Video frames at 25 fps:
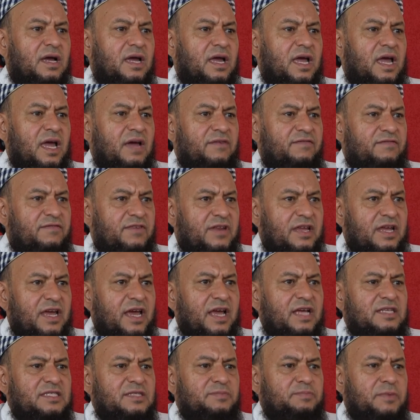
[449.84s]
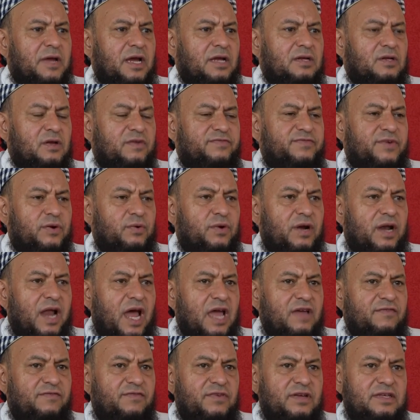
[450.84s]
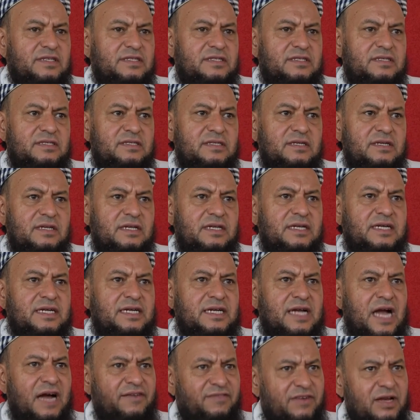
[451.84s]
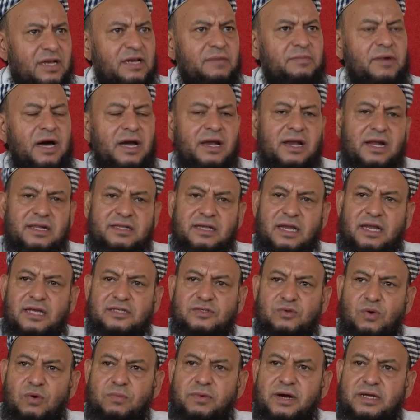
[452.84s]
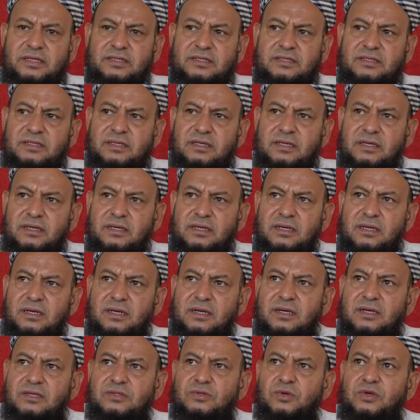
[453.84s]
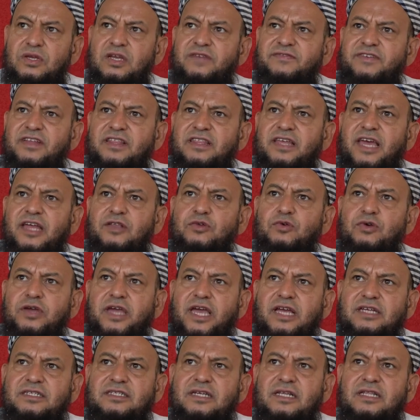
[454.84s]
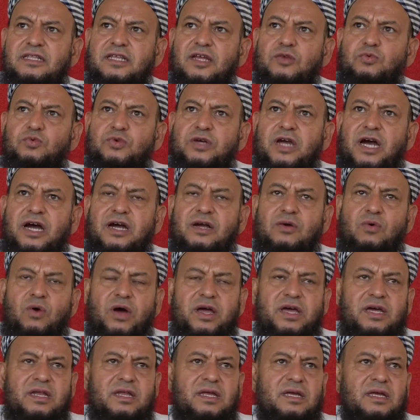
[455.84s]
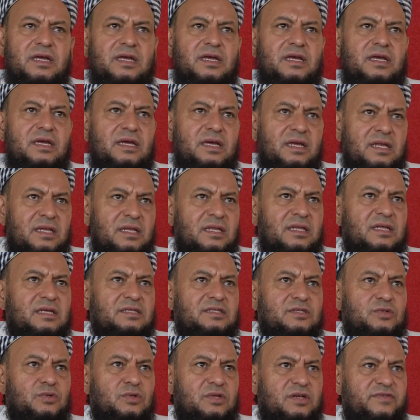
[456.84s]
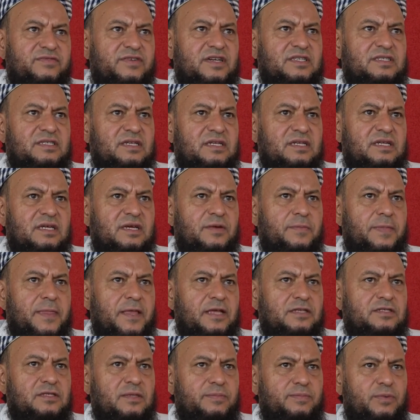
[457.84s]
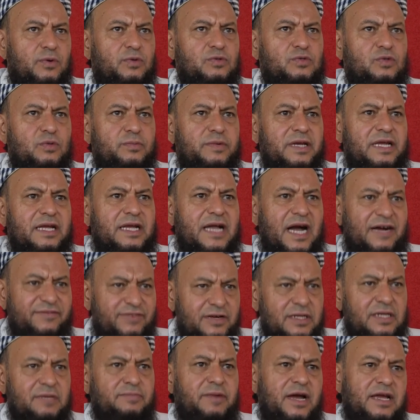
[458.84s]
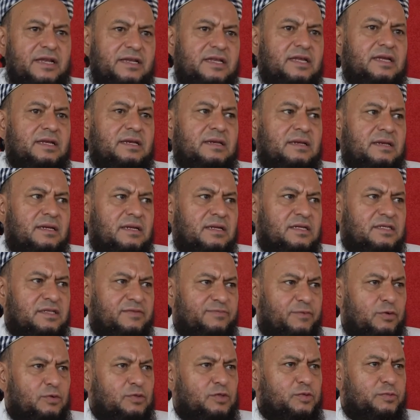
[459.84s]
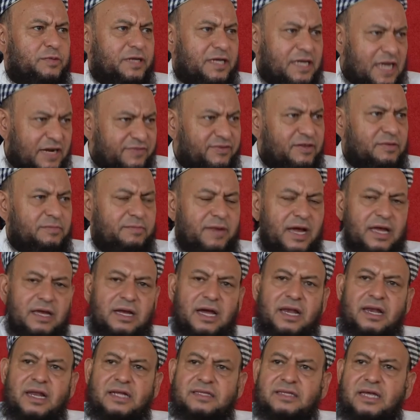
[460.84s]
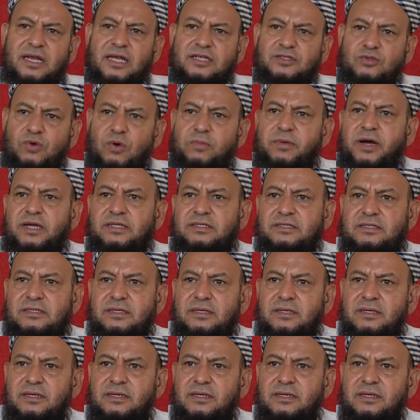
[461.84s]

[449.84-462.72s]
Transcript: every aspect of our life is governed by Allah Ta'ala's commands. So even the education that we are acquiring in this university is supposed to be governed by deen. It's supposed to be governed by Allah Ta'ala's commands.